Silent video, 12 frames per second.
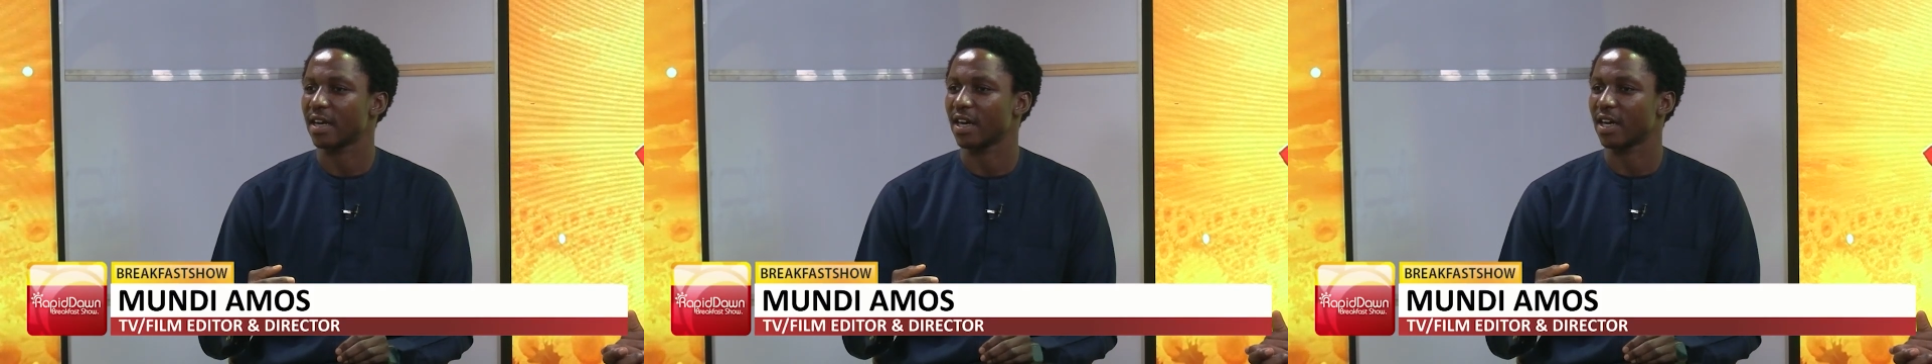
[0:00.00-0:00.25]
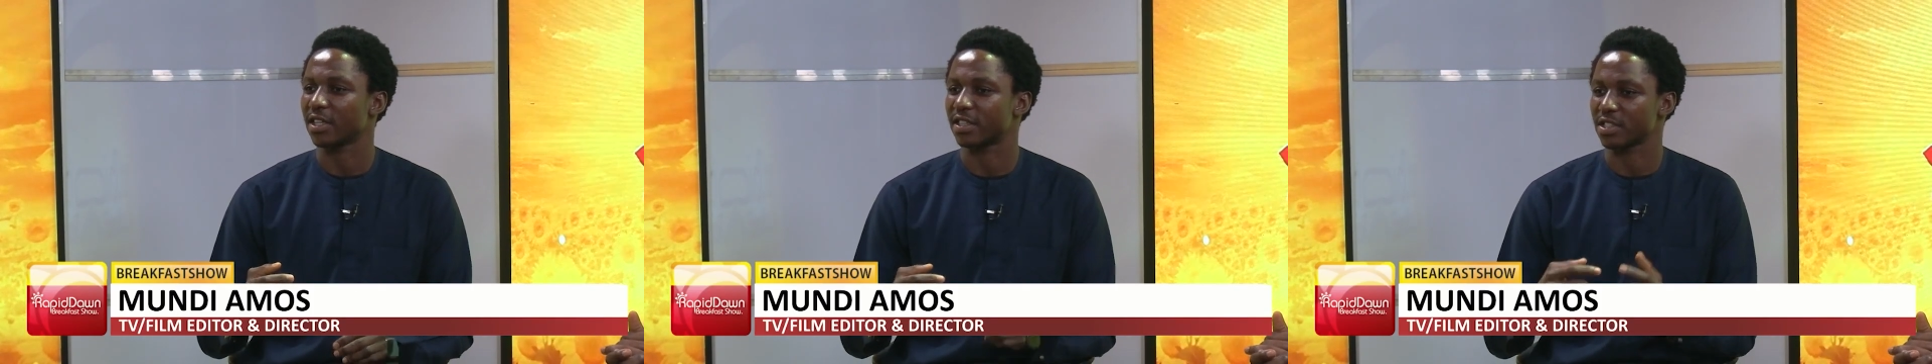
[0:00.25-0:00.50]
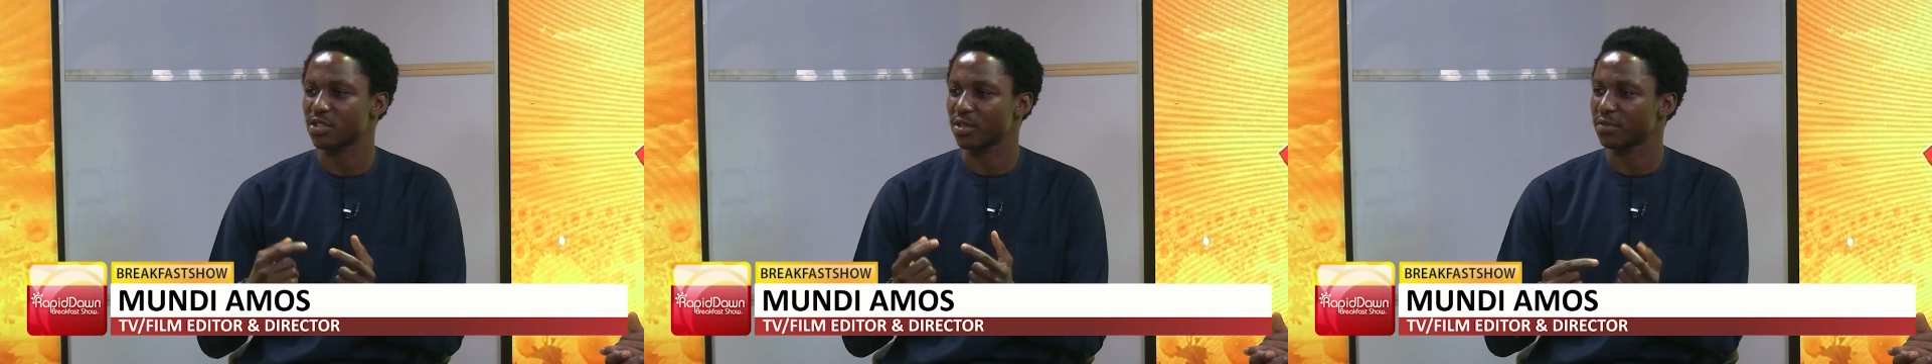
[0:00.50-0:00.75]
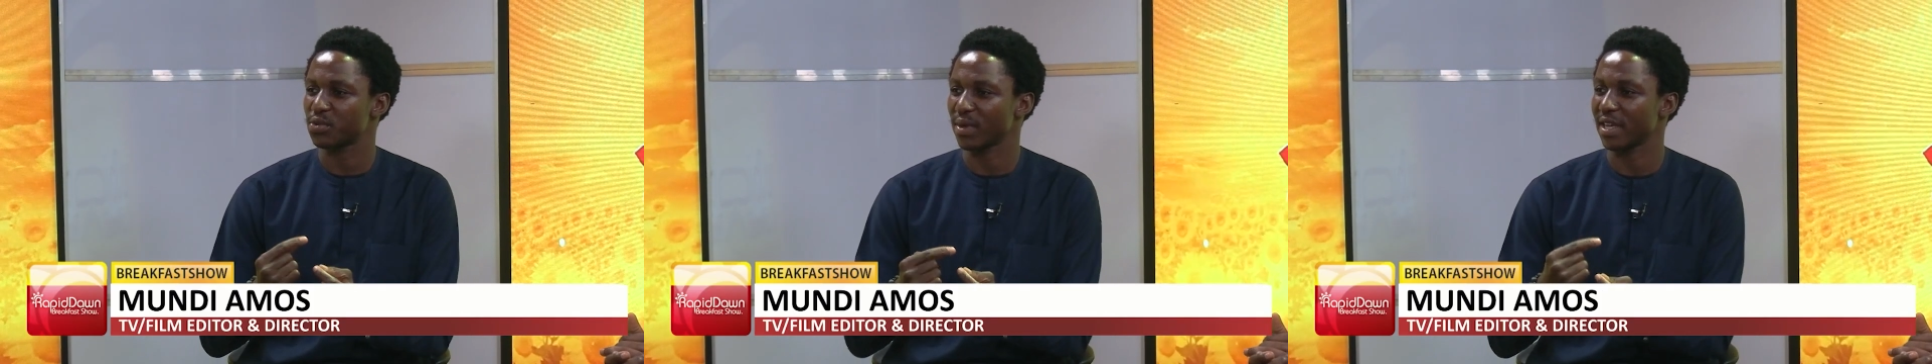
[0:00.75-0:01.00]
the
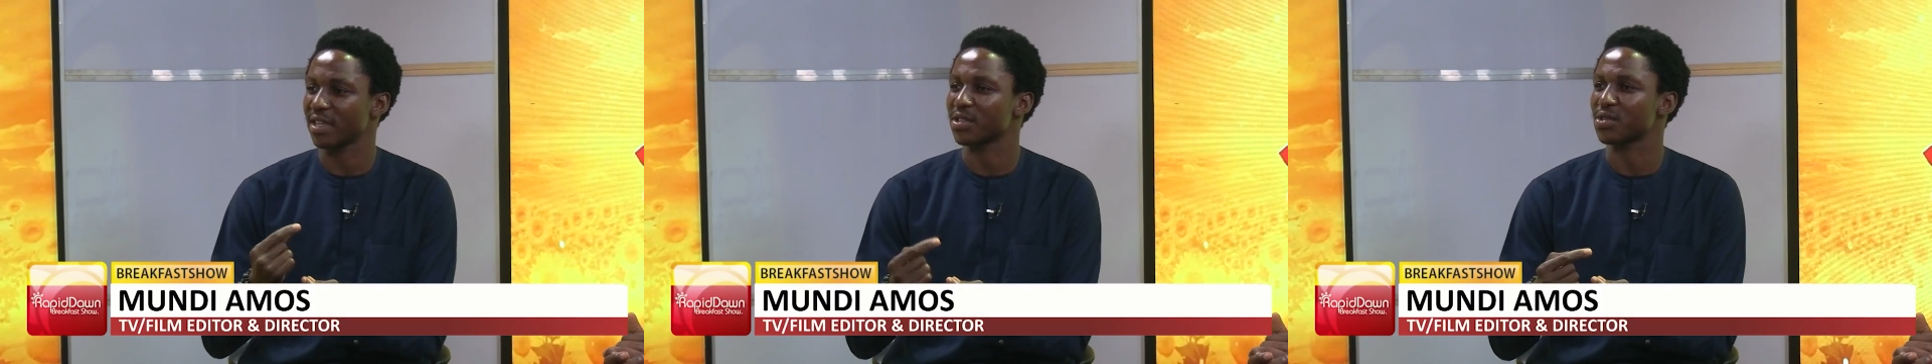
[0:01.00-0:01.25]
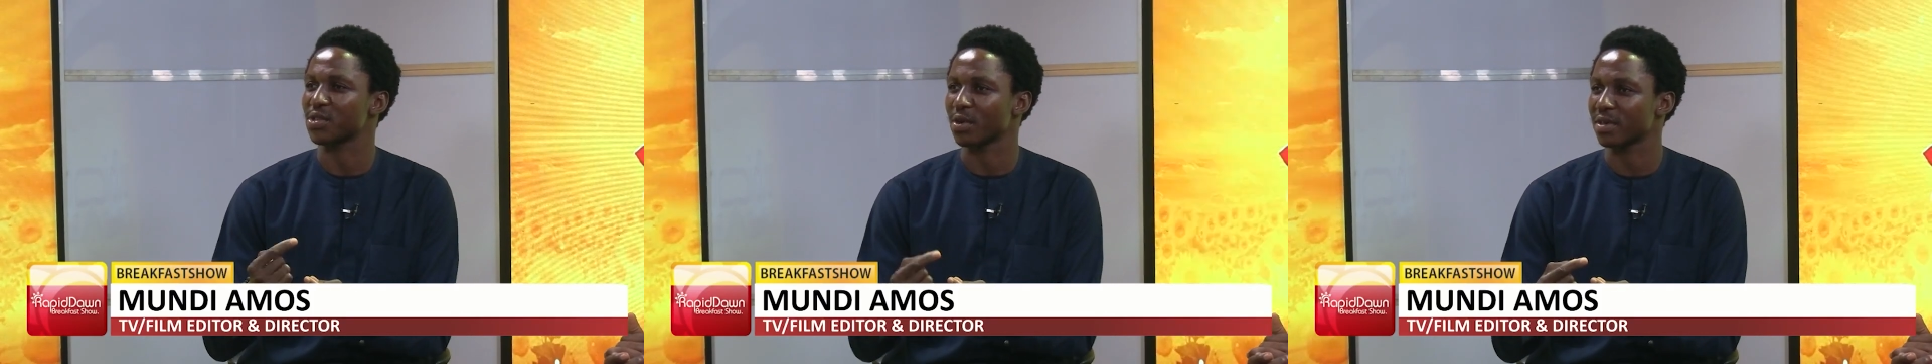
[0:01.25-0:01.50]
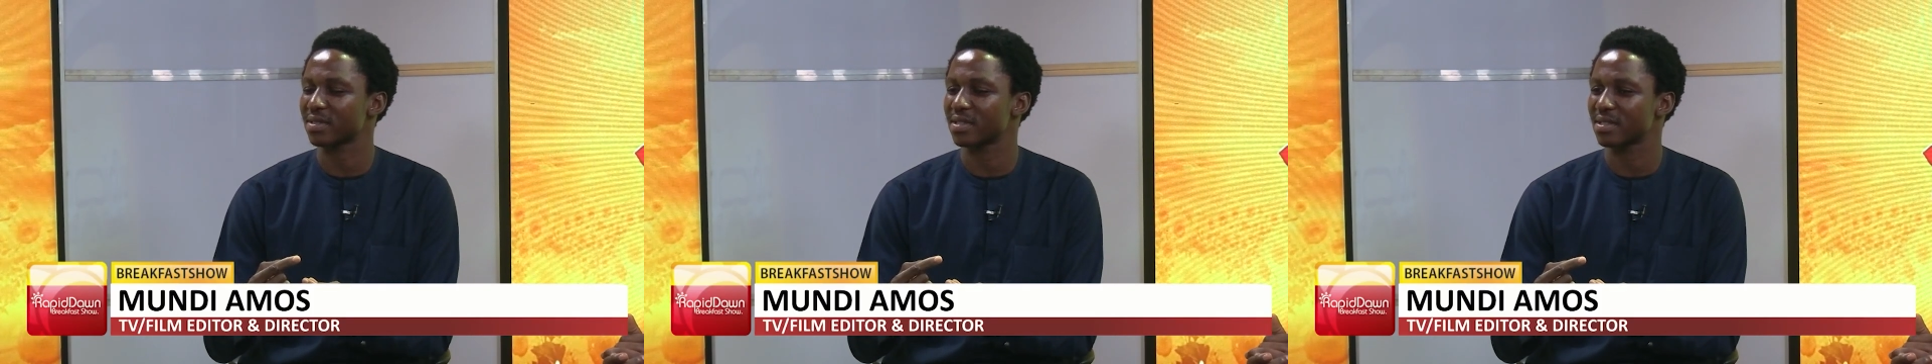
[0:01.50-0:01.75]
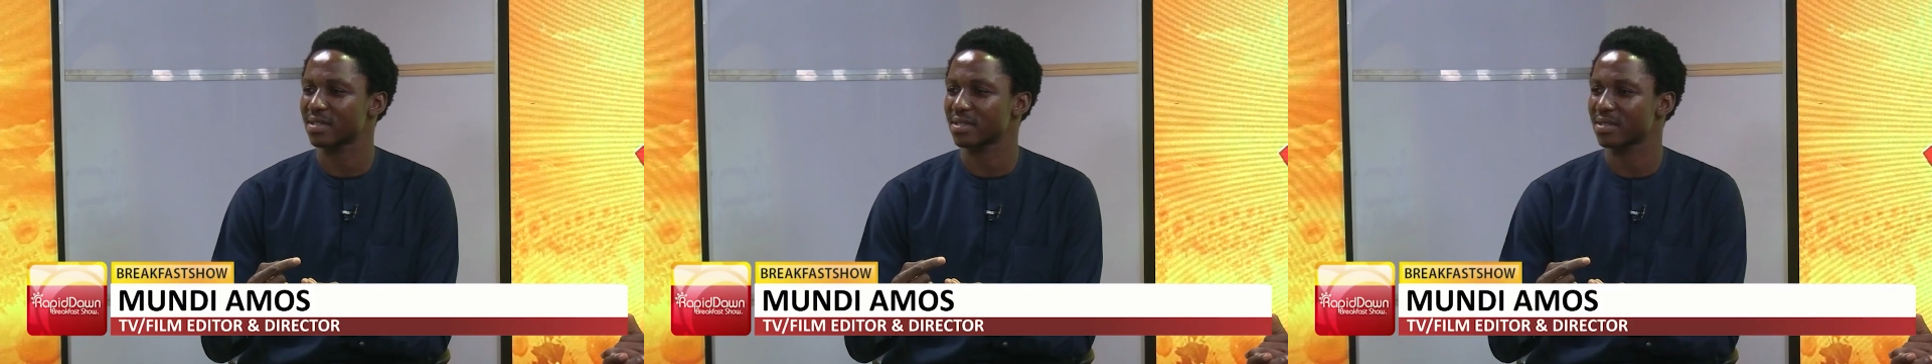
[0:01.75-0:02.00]
software is not
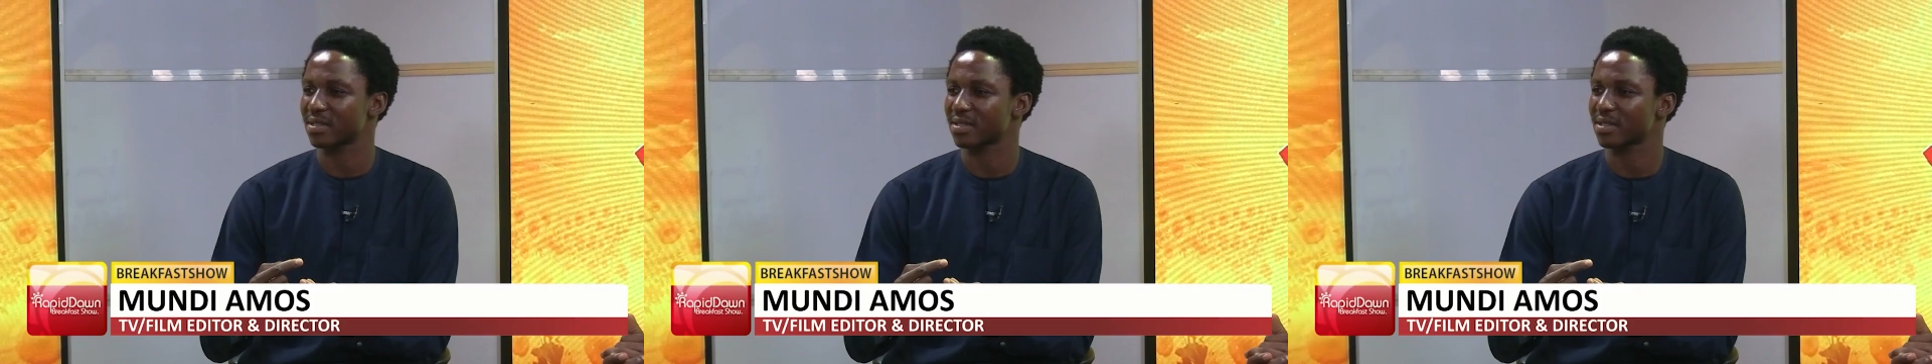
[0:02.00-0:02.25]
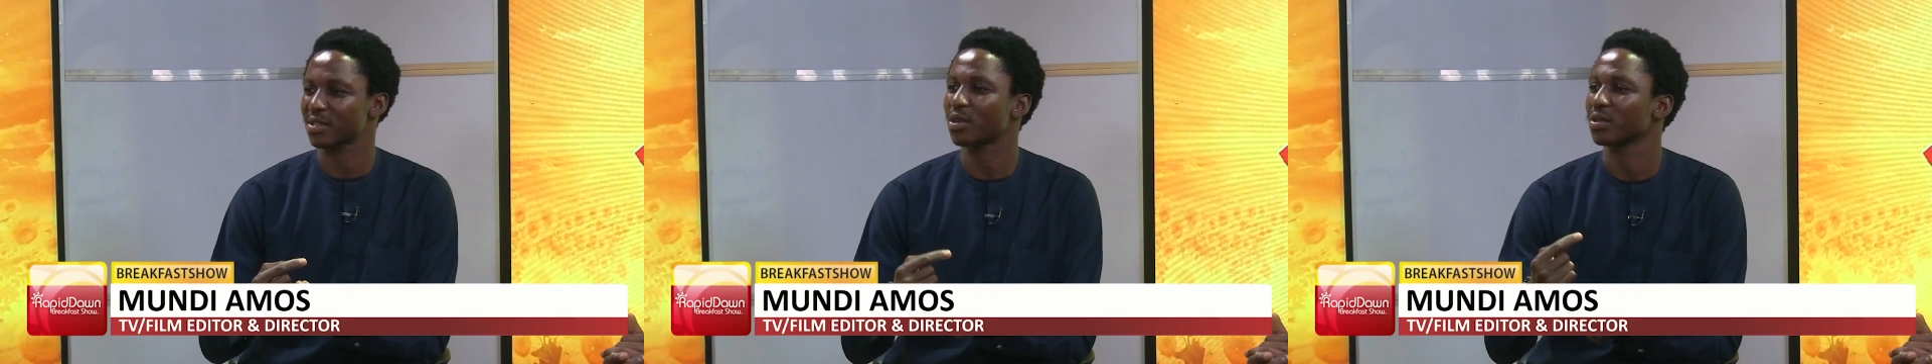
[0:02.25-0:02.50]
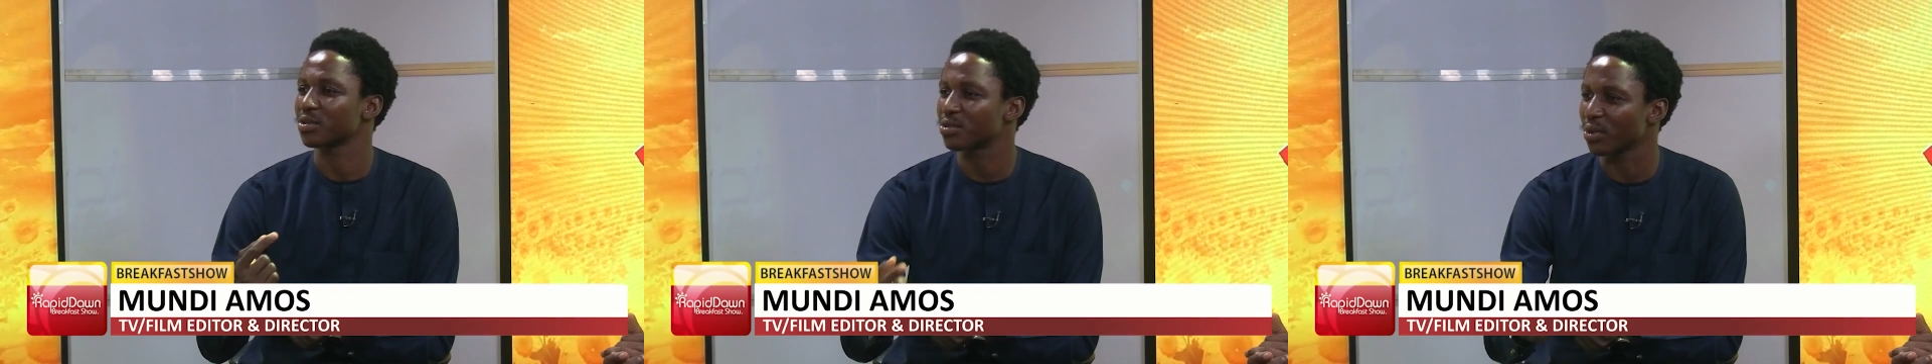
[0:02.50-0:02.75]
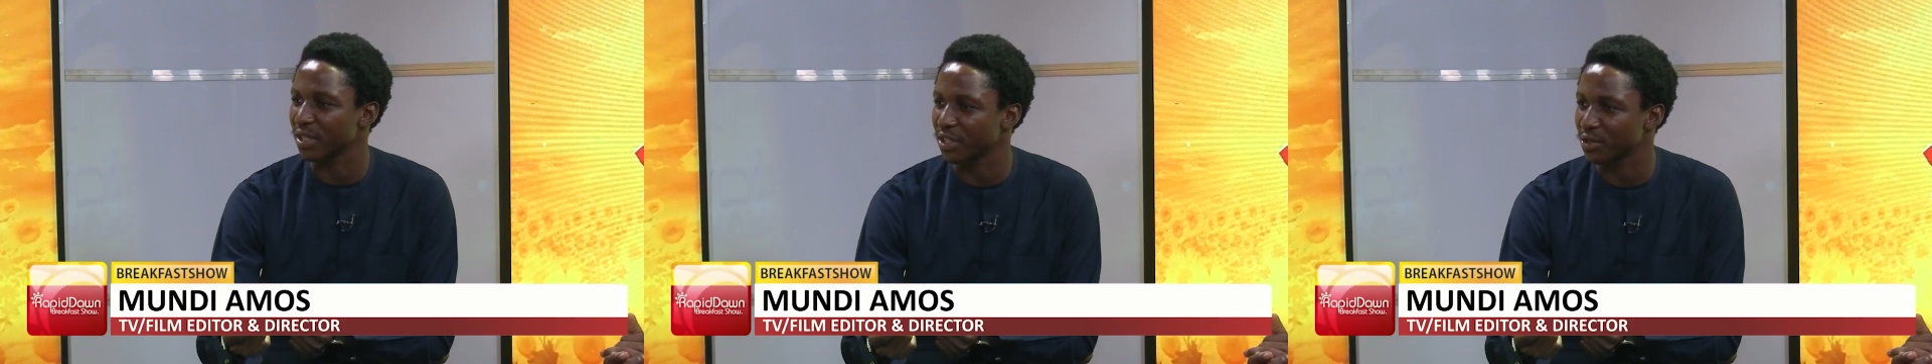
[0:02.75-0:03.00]

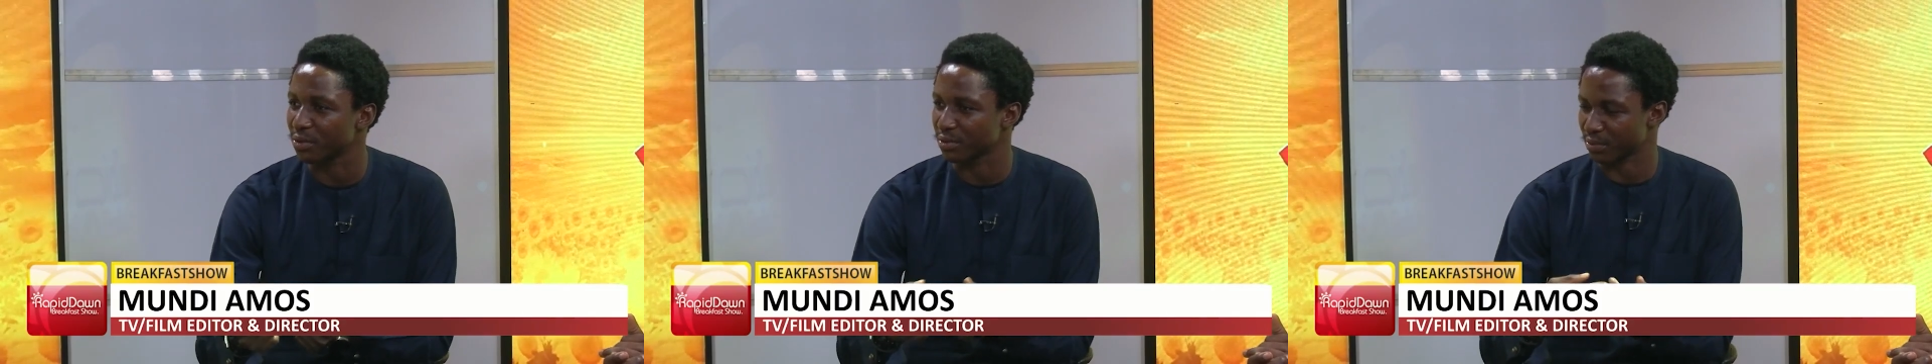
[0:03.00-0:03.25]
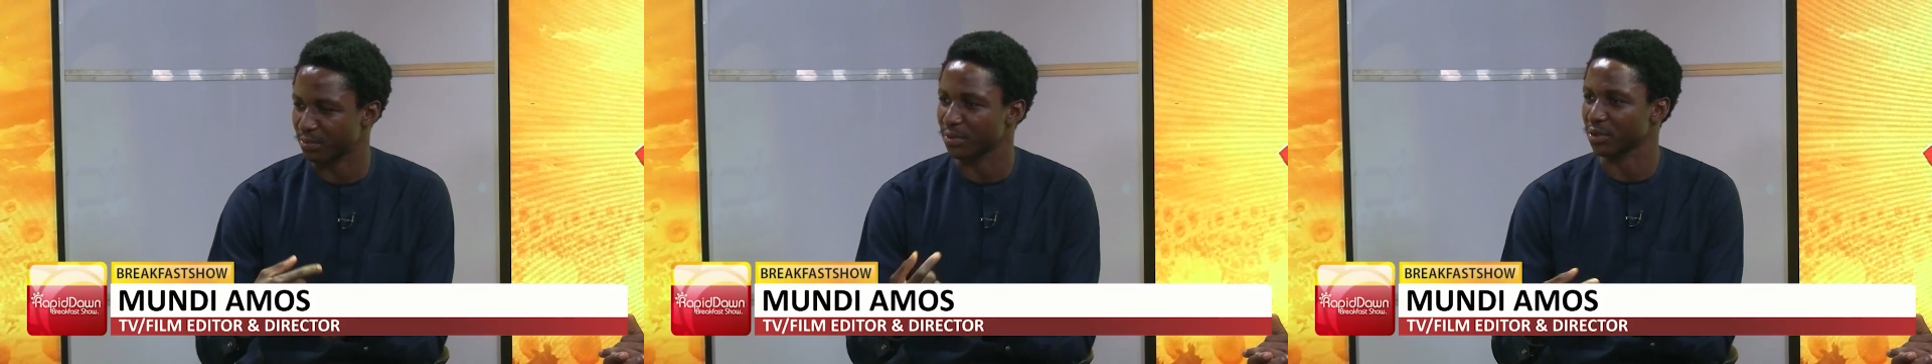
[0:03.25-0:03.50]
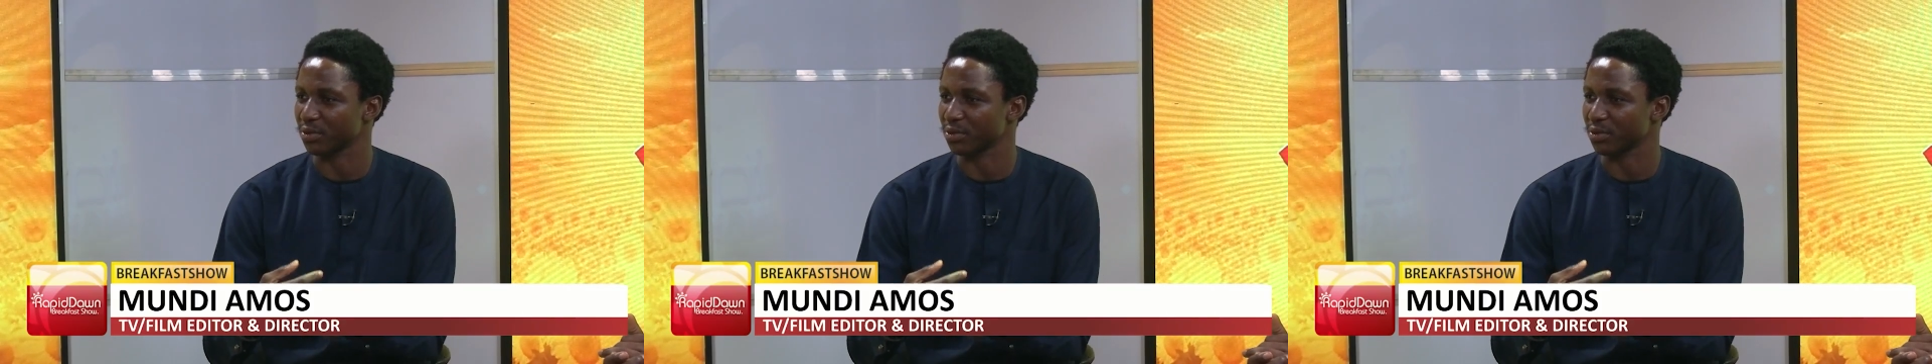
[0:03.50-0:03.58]
controlling you, but